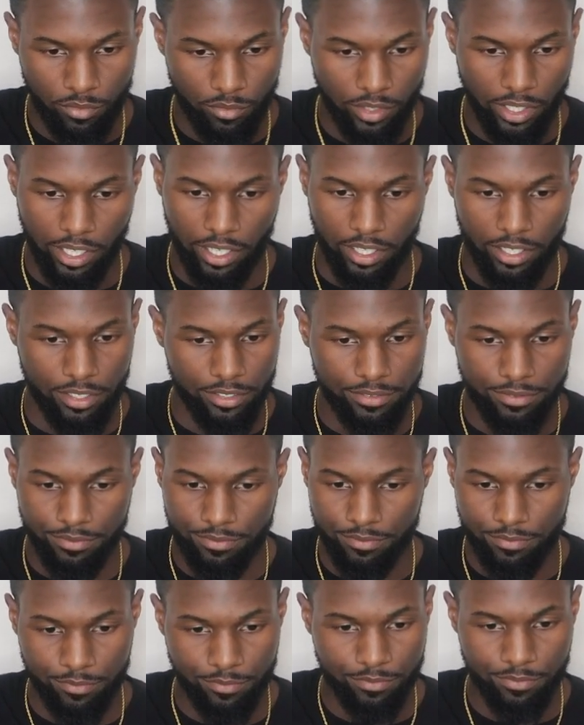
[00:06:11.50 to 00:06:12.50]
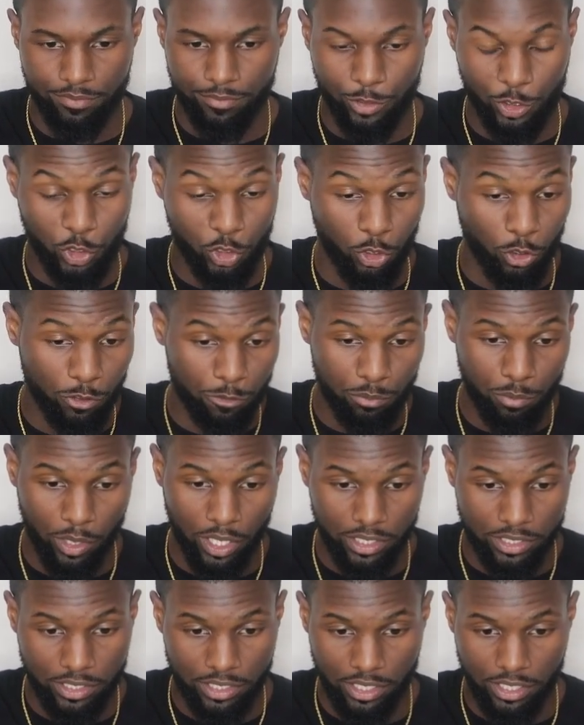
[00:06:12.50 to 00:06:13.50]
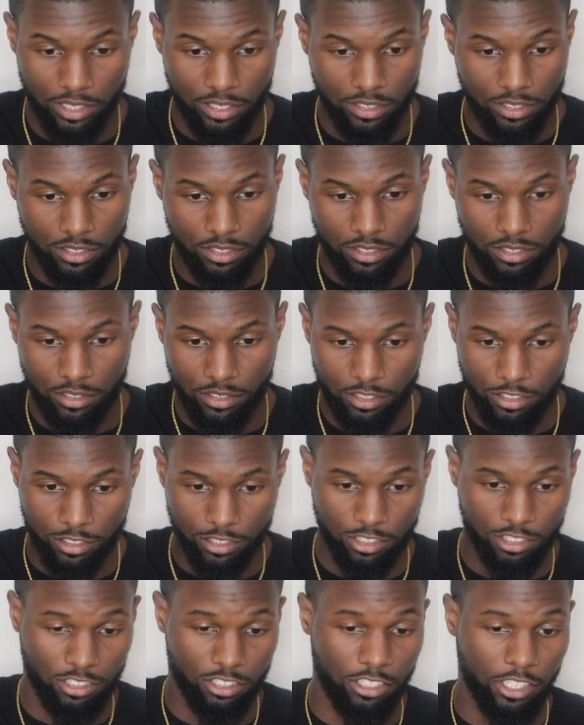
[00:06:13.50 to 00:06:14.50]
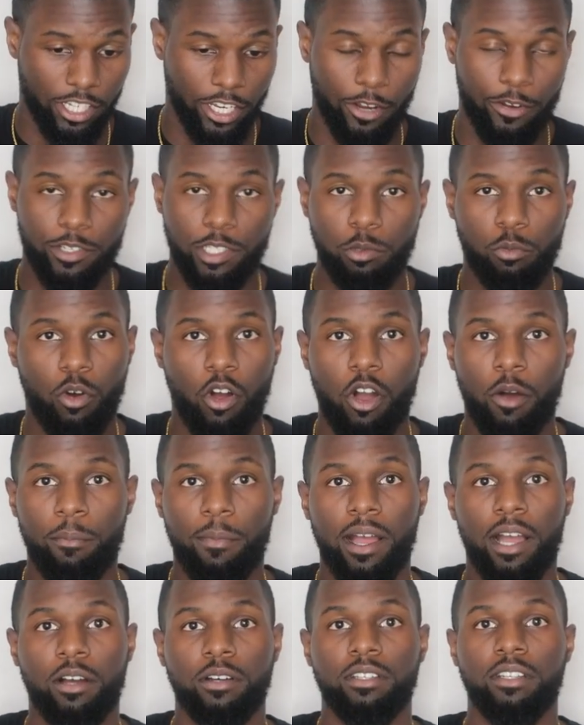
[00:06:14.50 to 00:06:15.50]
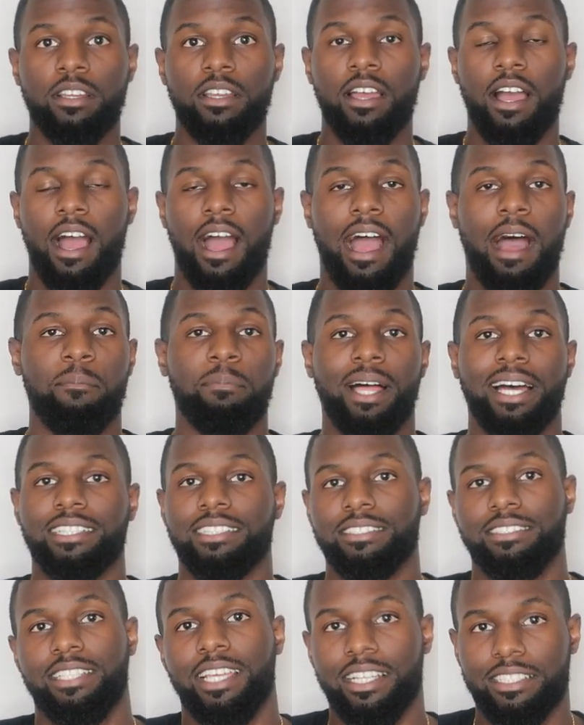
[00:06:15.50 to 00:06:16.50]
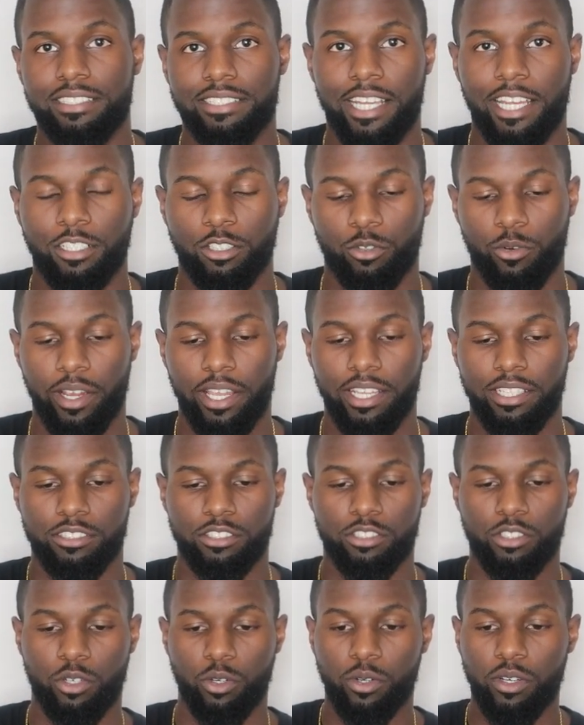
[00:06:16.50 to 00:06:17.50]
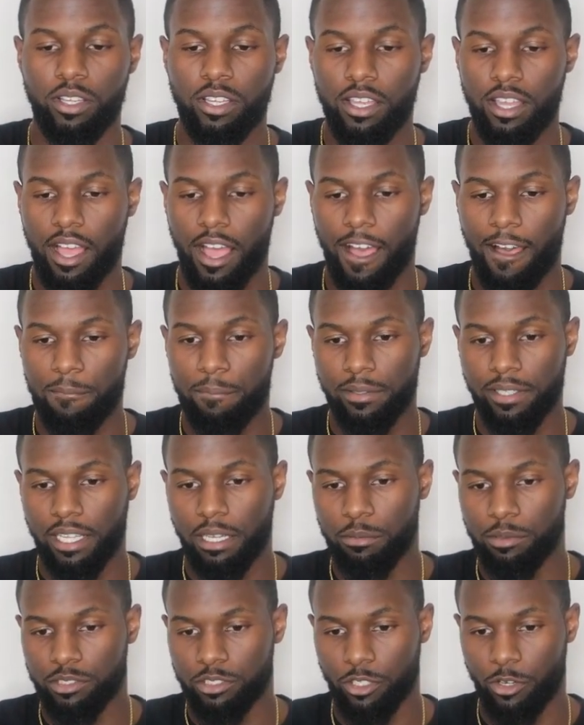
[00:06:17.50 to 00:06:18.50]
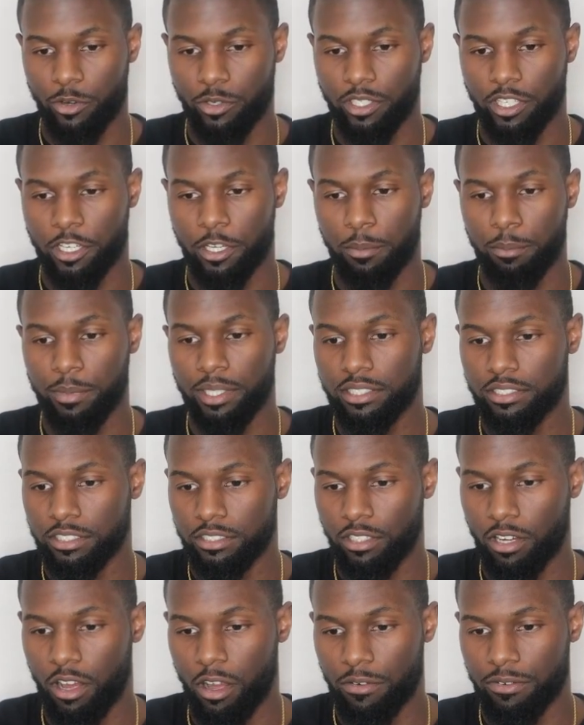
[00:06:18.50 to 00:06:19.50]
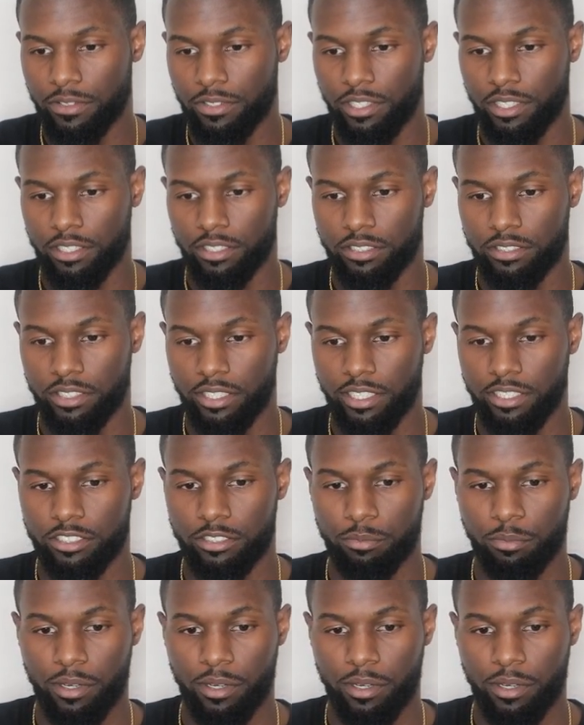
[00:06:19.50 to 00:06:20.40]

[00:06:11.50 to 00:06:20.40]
Yeah, toothbrushes, security wall mount. I'm not a tech channel, right? And so I've been able to earn a commission off of this each